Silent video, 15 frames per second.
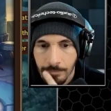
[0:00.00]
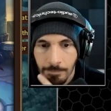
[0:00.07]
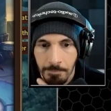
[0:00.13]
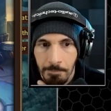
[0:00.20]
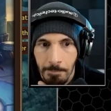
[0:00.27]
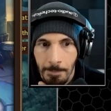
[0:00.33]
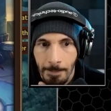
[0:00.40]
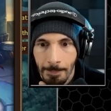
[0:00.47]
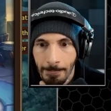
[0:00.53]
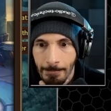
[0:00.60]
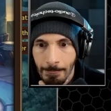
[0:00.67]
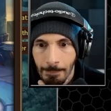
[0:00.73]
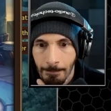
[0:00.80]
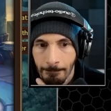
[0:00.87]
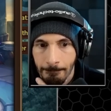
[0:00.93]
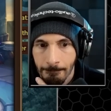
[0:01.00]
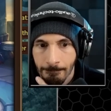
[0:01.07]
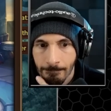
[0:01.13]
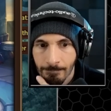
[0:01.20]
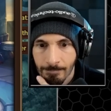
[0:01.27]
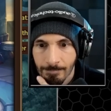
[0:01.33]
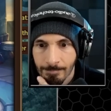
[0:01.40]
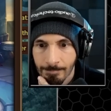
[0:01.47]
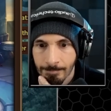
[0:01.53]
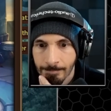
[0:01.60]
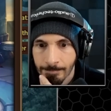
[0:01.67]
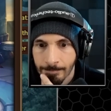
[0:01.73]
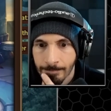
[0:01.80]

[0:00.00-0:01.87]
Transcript: No one is speaking in this clip.